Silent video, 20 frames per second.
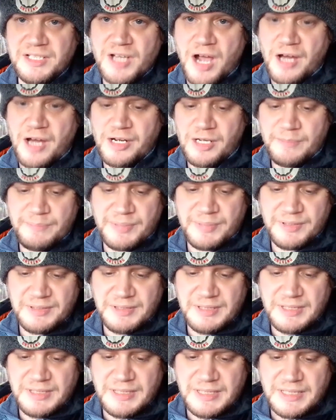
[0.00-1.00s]
the car up.
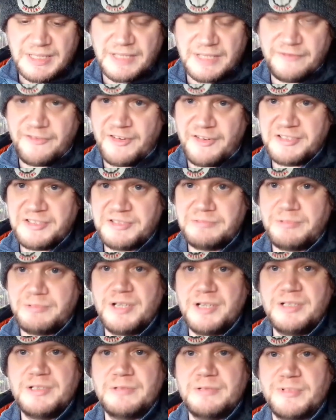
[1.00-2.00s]
The first
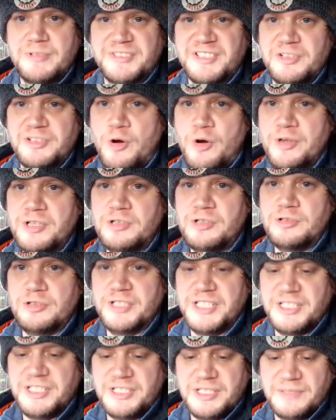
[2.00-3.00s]
one was an oil
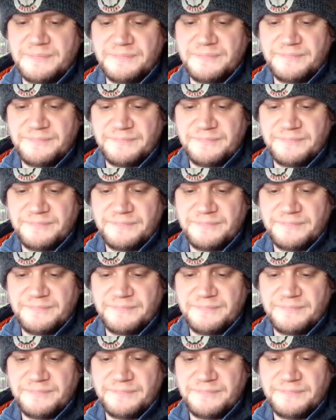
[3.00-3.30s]
leak,